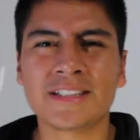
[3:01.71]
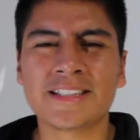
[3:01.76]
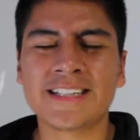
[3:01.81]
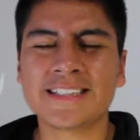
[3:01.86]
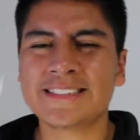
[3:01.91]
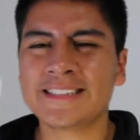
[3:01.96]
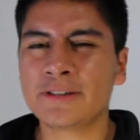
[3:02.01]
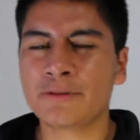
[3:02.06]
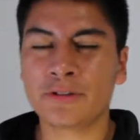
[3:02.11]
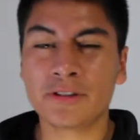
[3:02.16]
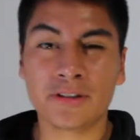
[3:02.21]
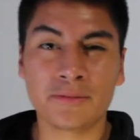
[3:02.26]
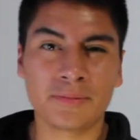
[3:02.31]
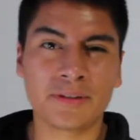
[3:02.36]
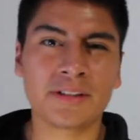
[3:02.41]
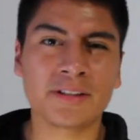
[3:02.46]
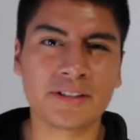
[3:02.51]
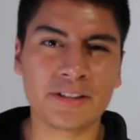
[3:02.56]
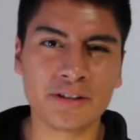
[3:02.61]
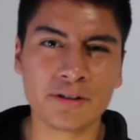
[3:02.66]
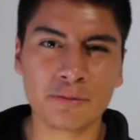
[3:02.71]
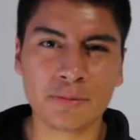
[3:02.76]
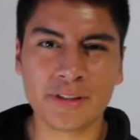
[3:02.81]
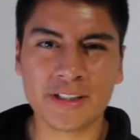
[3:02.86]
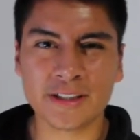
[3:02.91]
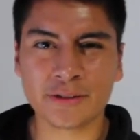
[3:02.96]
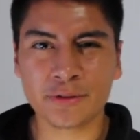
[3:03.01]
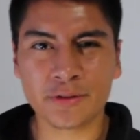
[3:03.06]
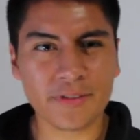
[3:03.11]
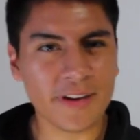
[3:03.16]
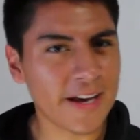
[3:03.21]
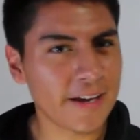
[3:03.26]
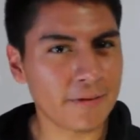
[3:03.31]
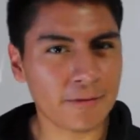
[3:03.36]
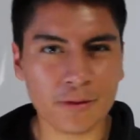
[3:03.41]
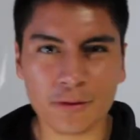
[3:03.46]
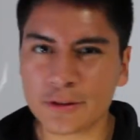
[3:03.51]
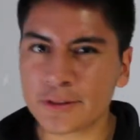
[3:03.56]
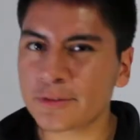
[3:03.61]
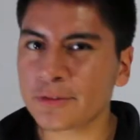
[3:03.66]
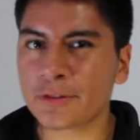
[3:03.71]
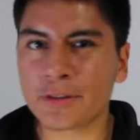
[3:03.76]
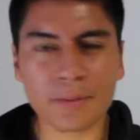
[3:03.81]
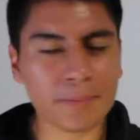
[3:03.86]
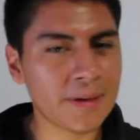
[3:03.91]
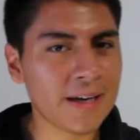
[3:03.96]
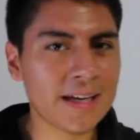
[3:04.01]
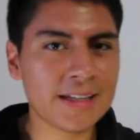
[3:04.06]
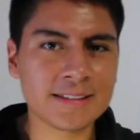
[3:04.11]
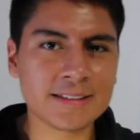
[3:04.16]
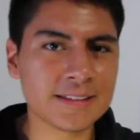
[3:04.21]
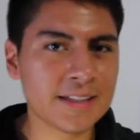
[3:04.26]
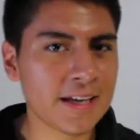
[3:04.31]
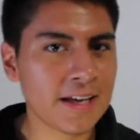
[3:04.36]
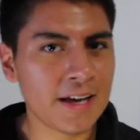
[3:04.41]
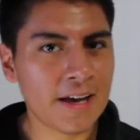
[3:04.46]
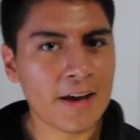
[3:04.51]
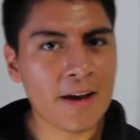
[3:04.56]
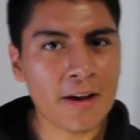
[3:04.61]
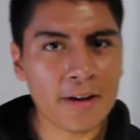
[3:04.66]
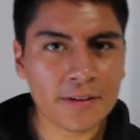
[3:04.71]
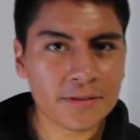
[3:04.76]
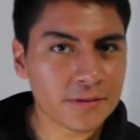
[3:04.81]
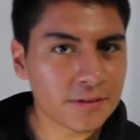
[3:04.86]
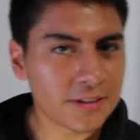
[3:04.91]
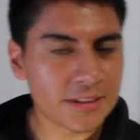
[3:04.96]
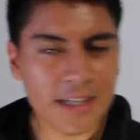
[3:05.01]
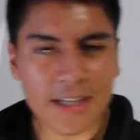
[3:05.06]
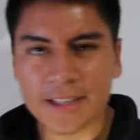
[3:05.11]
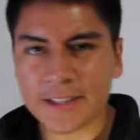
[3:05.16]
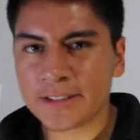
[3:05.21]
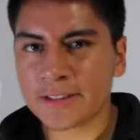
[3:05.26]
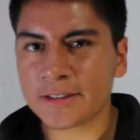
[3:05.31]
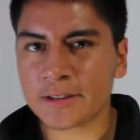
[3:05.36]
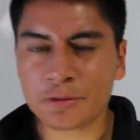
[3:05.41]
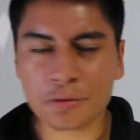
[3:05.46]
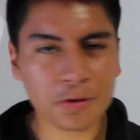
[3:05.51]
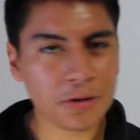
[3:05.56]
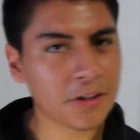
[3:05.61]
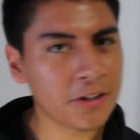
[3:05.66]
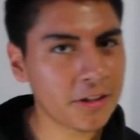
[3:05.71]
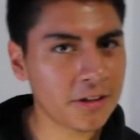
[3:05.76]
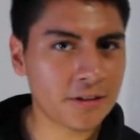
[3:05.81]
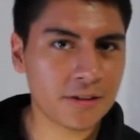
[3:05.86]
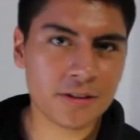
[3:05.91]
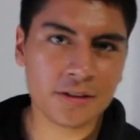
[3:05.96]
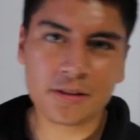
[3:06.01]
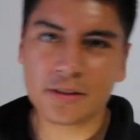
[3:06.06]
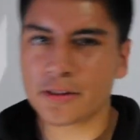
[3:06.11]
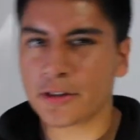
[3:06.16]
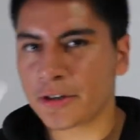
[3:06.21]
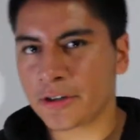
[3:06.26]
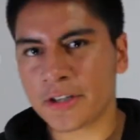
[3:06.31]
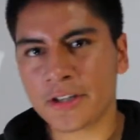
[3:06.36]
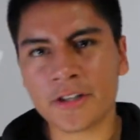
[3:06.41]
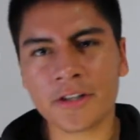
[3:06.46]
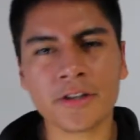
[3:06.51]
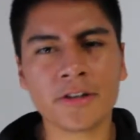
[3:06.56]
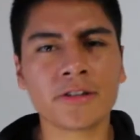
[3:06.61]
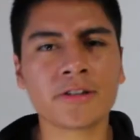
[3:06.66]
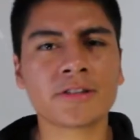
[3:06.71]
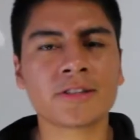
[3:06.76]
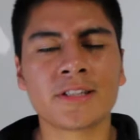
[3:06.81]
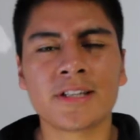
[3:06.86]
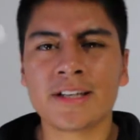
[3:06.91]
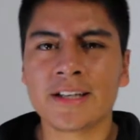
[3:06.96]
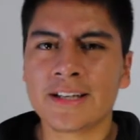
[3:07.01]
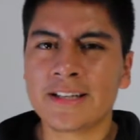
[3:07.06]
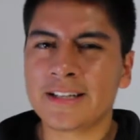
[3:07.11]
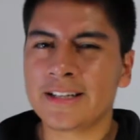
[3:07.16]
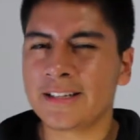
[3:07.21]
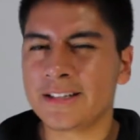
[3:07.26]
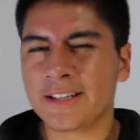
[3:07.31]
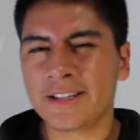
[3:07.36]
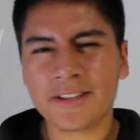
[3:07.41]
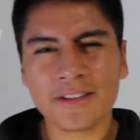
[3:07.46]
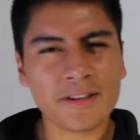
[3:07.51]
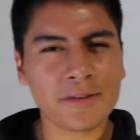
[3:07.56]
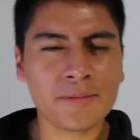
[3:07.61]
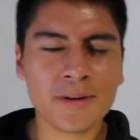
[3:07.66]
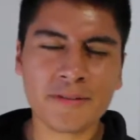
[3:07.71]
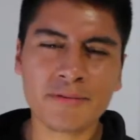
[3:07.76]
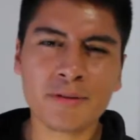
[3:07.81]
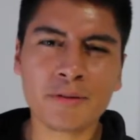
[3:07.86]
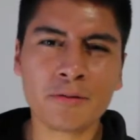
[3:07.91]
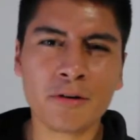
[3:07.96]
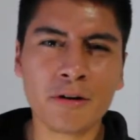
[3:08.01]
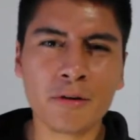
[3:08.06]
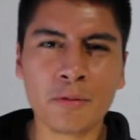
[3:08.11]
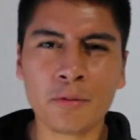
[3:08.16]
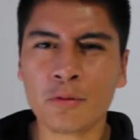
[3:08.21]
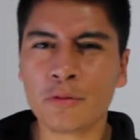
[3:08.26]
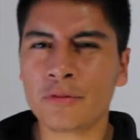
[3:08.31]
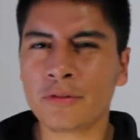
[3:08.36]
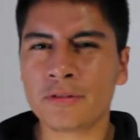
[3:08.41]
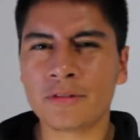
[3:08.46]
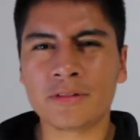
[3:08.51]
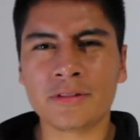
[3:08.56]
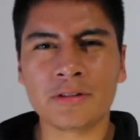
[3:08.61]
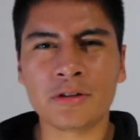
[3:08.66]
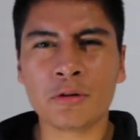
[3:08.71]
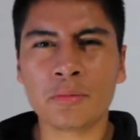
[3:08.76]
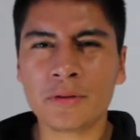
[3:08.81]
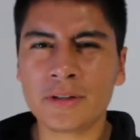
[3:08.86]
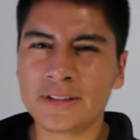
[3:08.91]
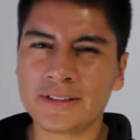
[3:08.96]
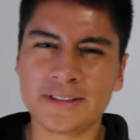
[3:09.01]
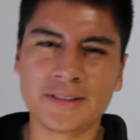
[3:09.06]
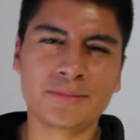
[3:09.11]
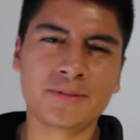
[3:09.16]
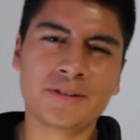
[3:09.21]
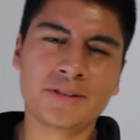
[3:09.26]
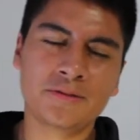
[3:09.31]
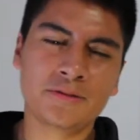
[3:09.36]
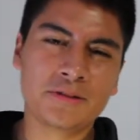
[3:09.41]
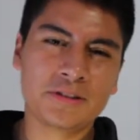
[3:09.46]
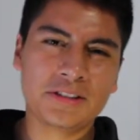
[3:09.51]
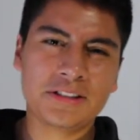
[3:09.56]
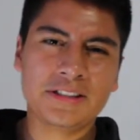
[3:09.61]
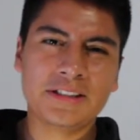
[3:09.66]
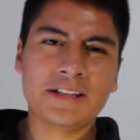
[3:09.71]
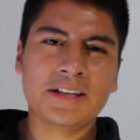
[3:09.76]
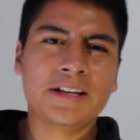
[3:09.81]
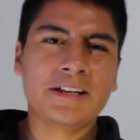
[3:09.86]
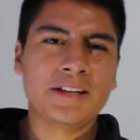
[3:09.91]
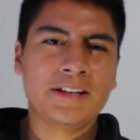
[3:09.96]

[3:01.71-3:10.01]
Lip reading: and that's not really a big deal because we've had phones for the past 10, 20, 30 years and none of them have been waterproof, and nobody seems to really